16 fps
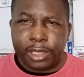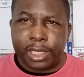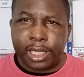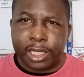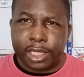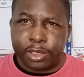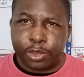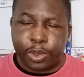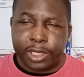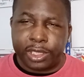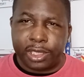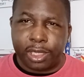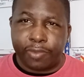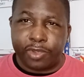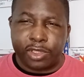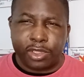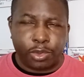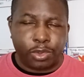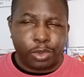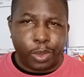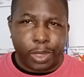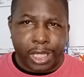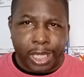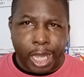did get 27. So
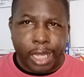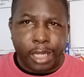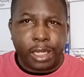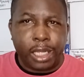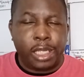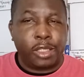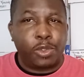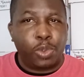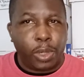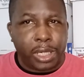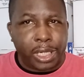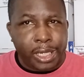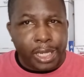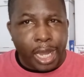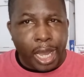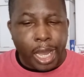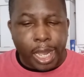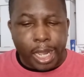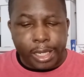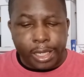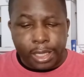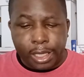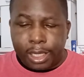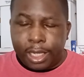28 and
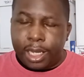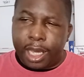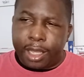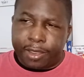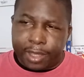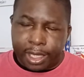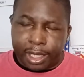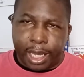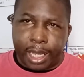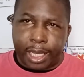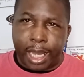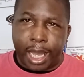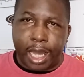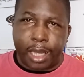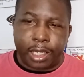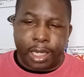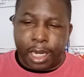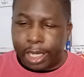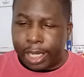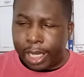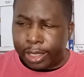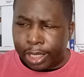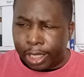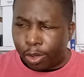29, I think I got. And I
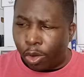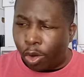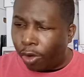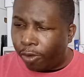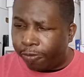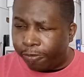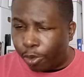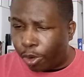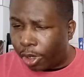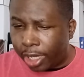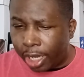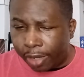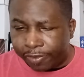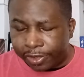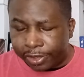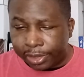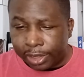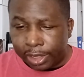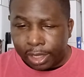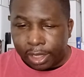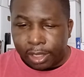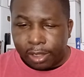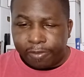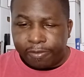got like all 4 covers
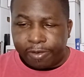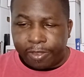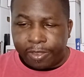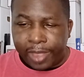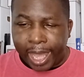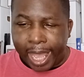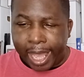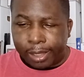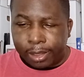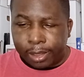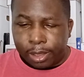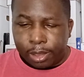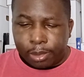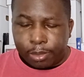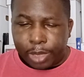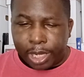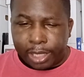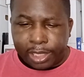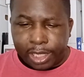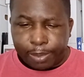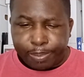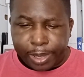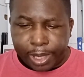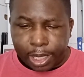for that. But I
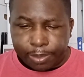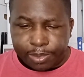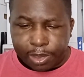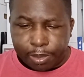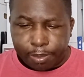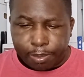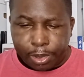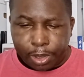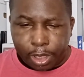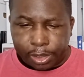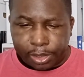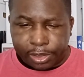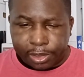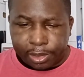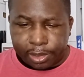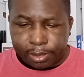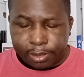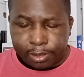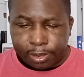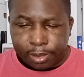did pick up some books